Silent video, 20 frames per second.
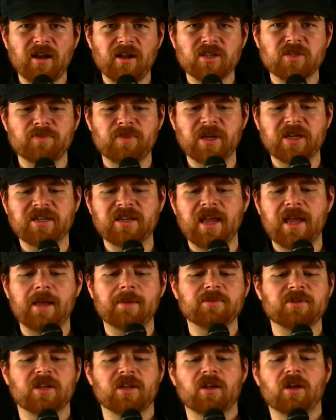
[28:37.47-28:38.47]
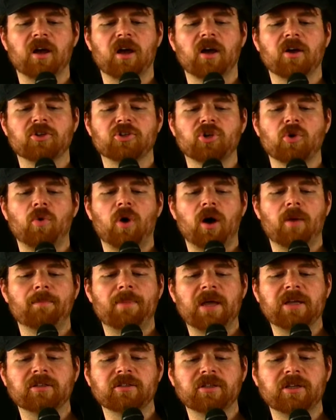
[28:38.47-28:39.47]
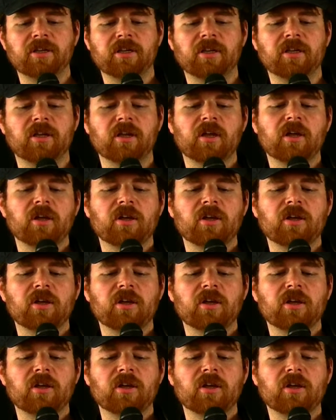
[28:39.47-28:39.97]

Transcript: as big names, like Jawan Bentley,